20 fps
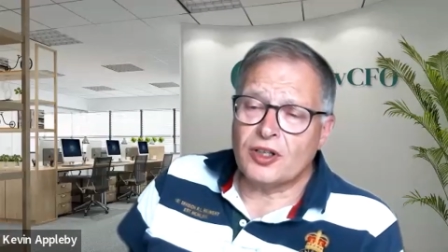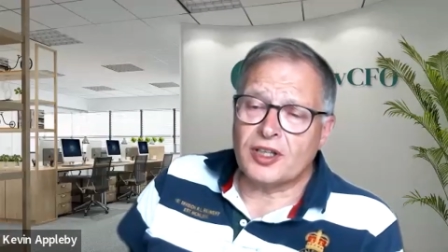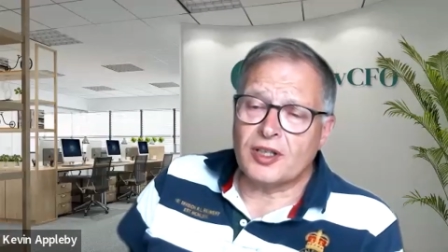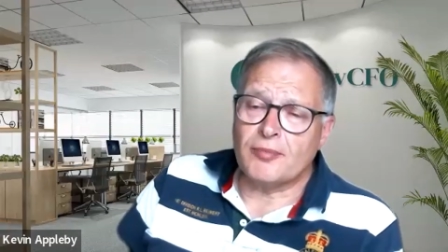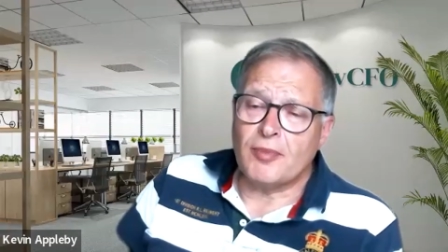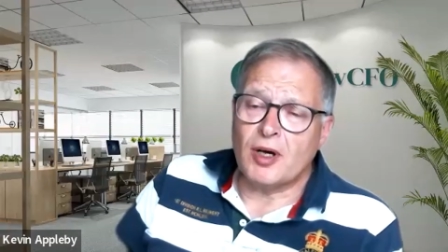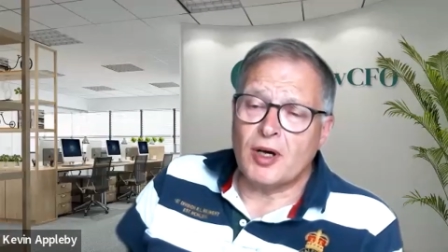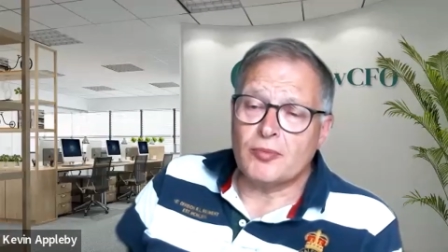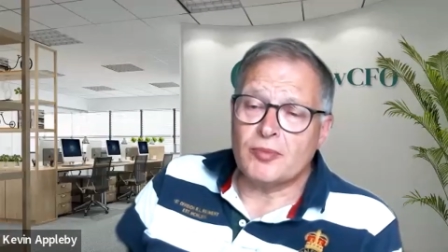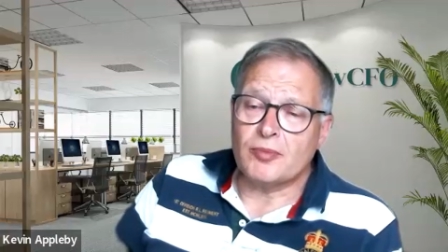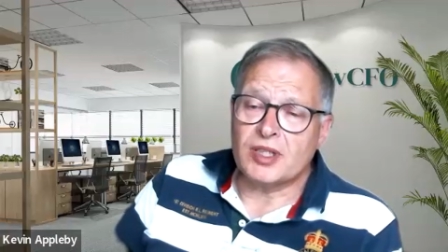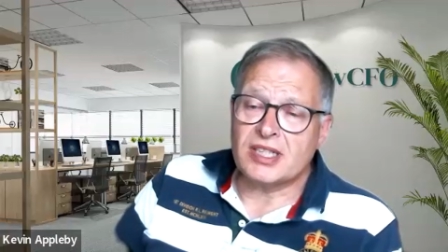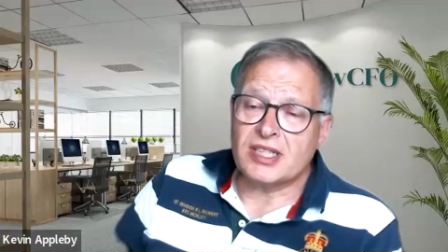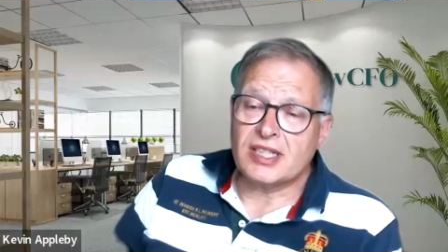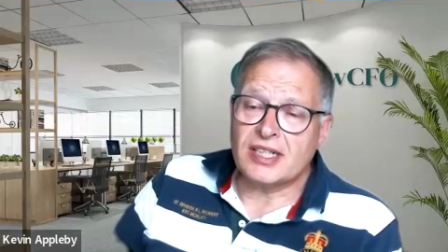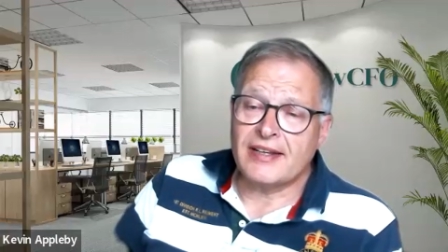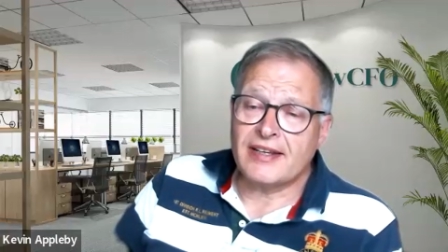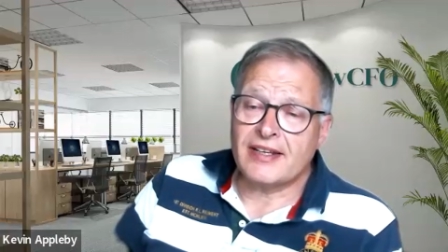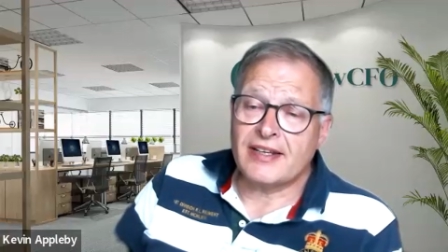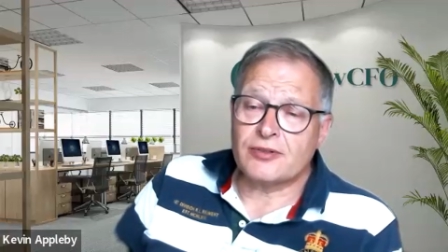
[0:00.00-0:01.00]
at the moment
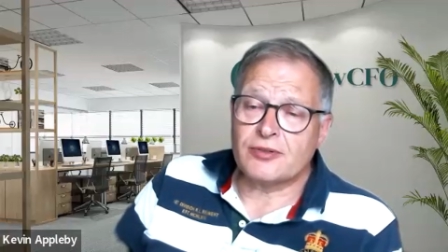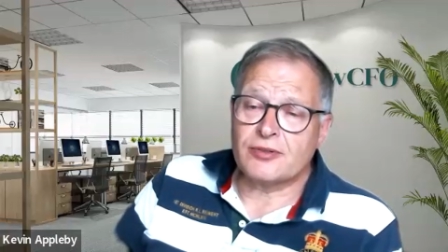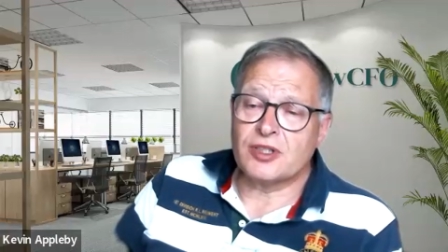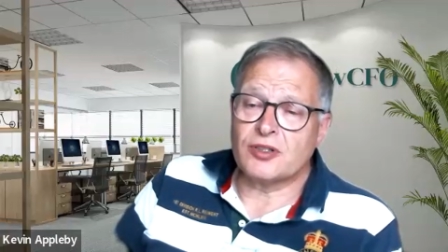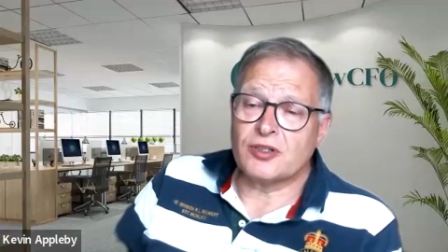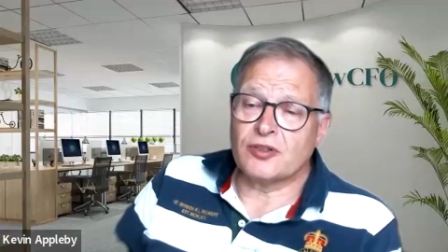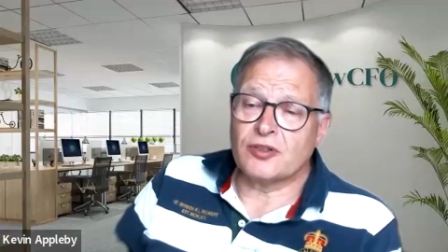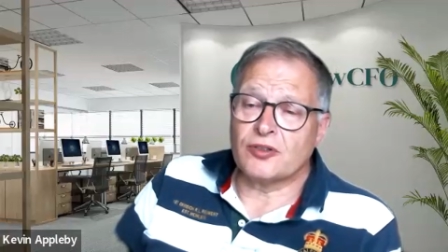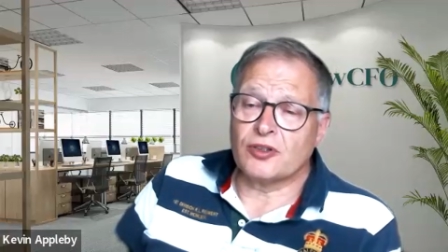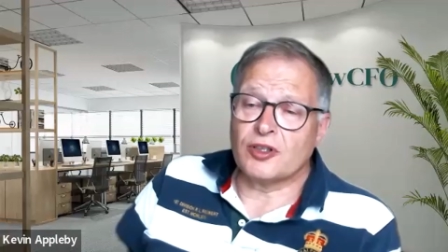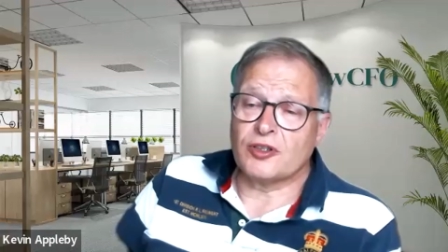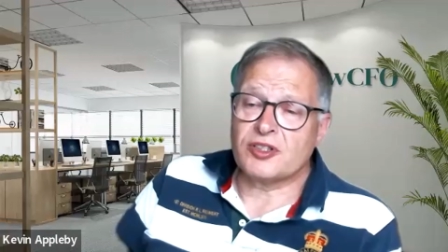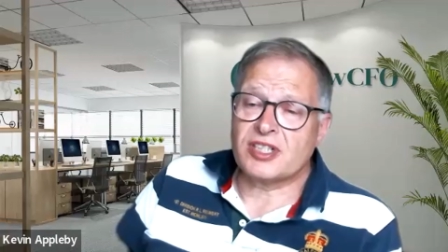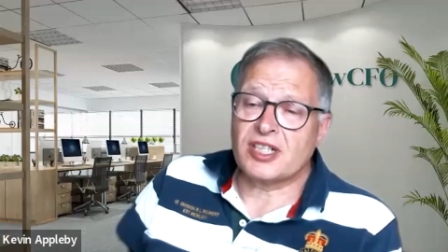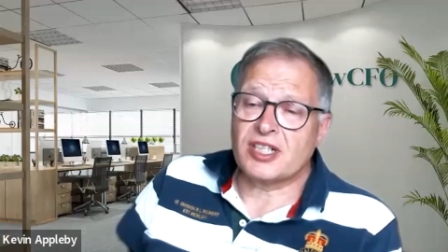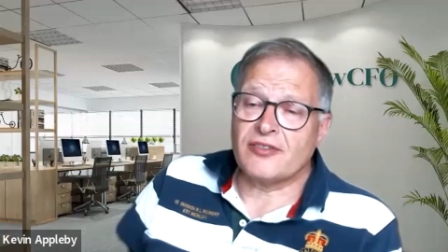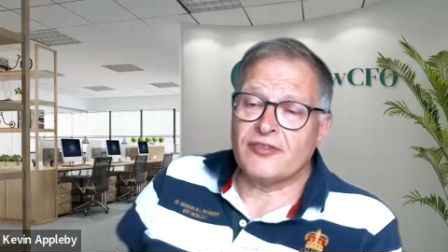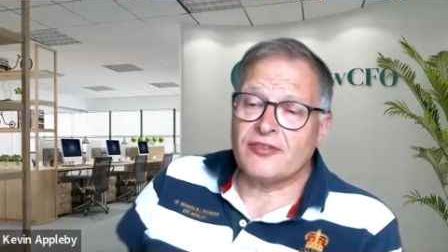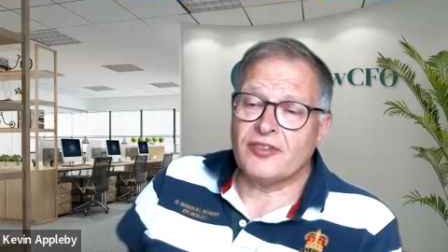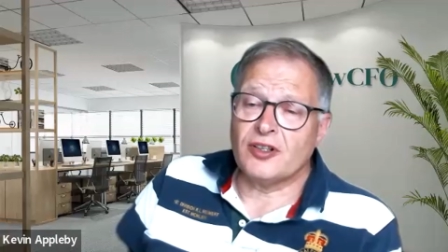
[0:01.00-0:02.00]
in things we're doing in Grow
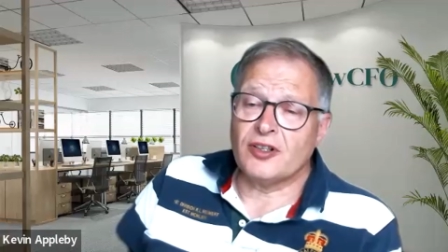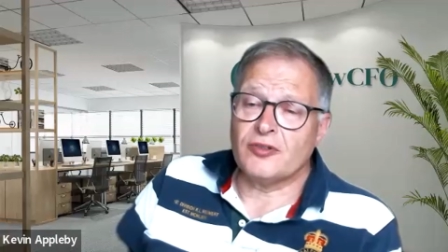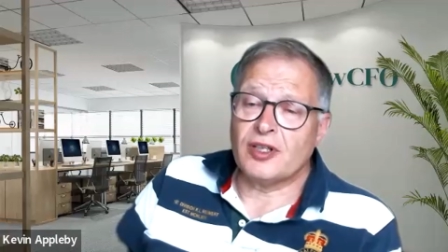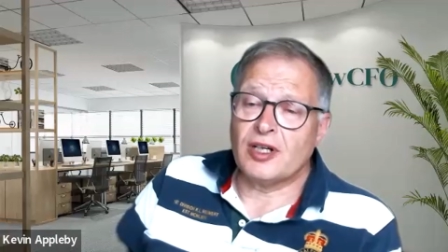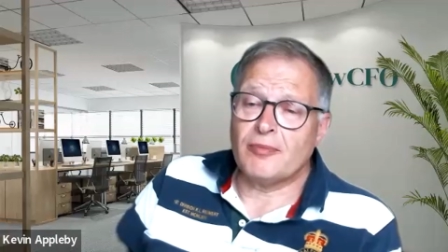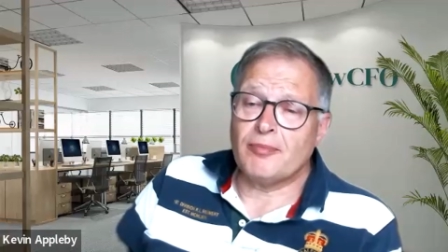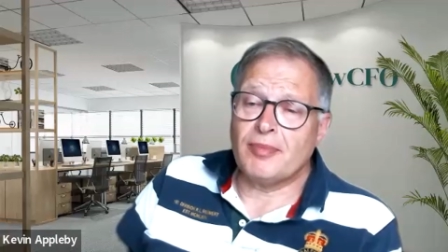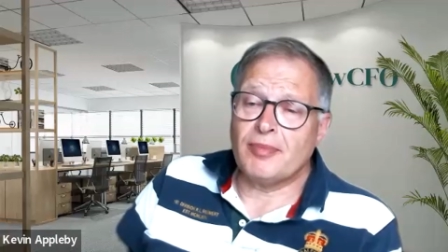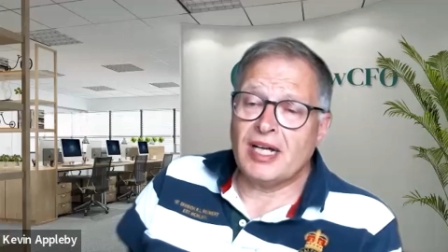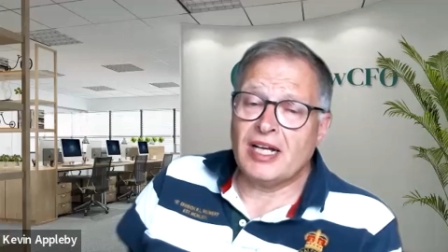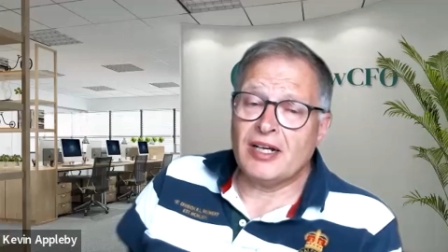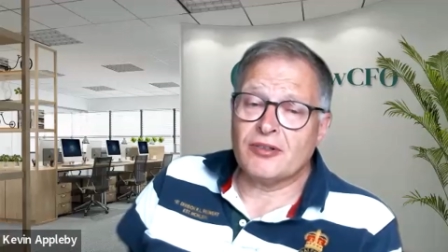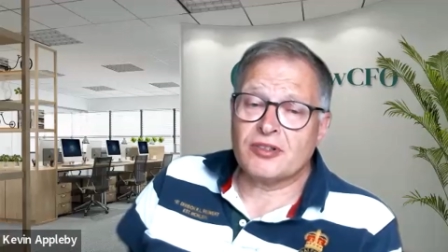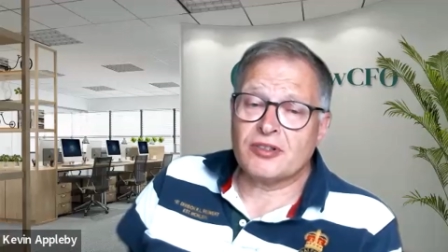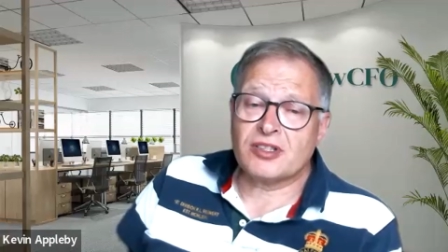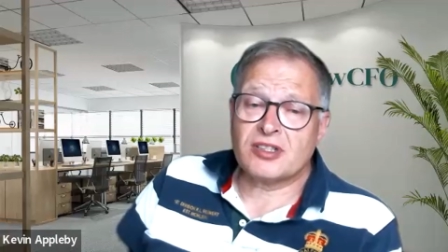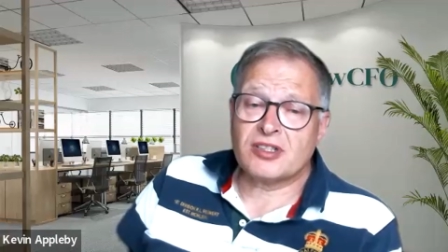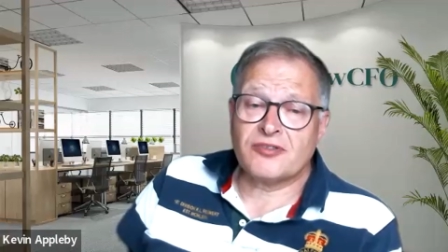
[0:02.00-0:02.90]
CFO about